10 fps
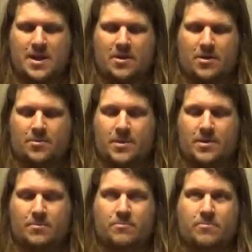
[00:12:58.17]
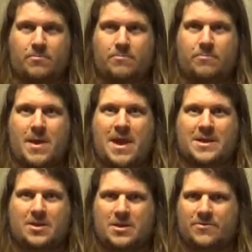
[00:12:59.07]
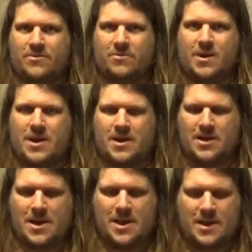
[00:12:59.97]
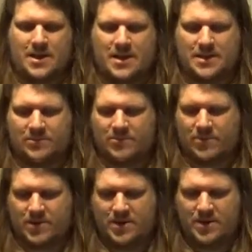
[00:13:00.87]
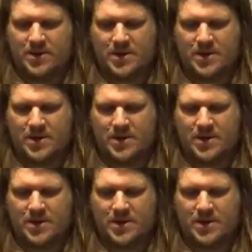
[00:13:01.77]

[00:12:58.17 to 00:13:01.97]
or been backlogged for a while, and has everyone